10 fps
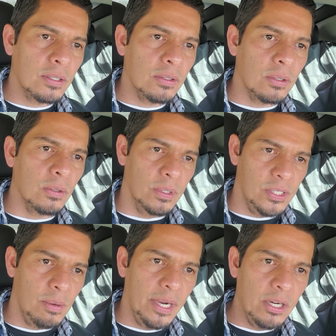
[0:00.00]
who
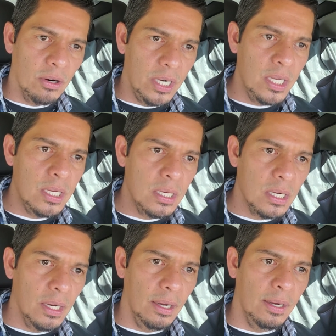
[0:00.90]
is a minority
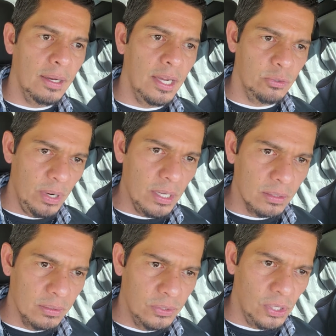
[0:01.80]
as well.
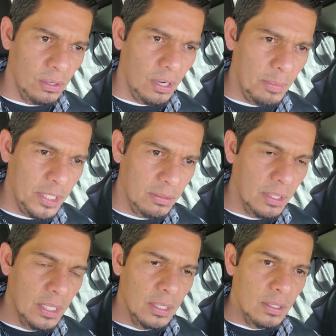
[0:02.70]
So, I mean,
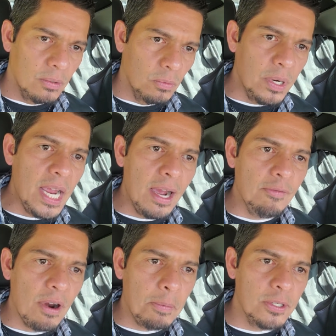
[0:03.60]
we
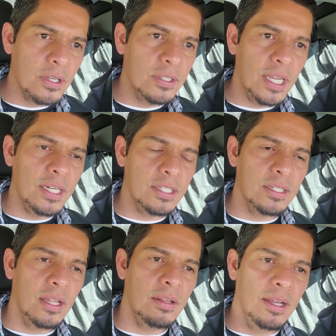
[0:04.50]
have
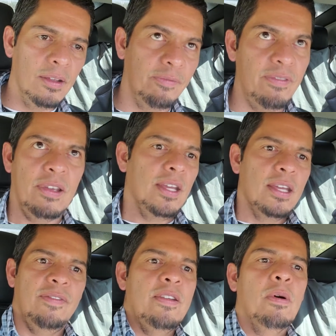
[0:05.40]
representation,
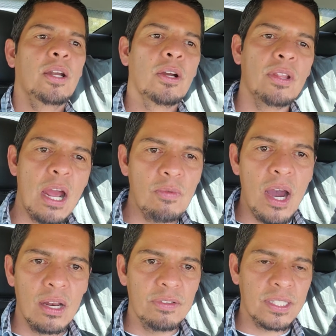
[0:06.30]
and if you want to go that
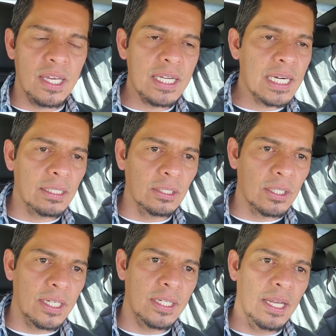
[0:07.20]
route of skin
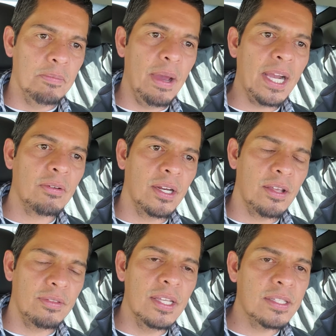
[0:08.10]
color and background,
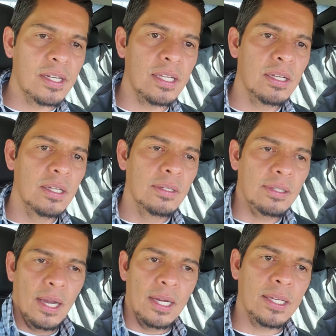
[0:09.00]
ethnicity,
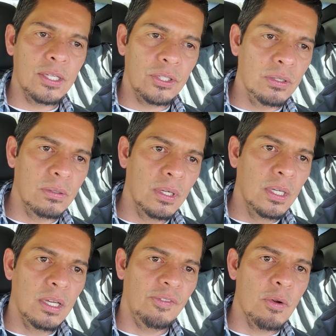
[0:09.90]
yeah, I guess
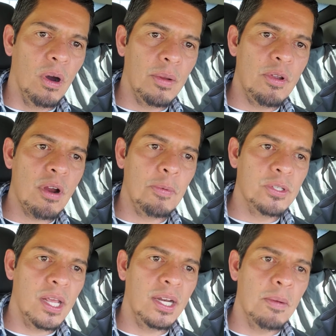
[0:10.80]
if you want to be
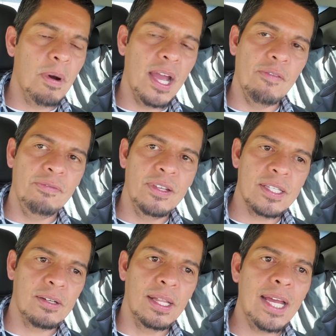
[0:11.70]
represented by a
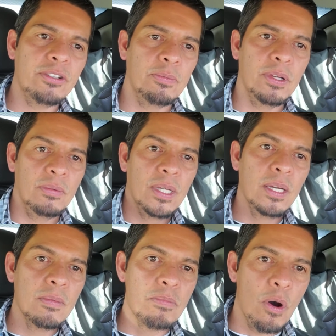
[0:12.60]
physical attribute,
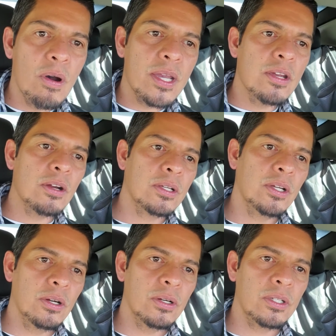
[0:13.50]
boy,
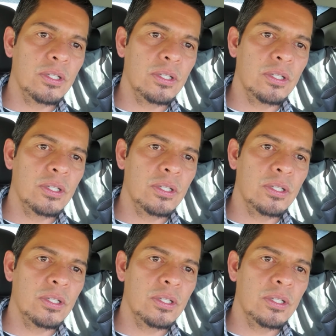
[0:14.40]
your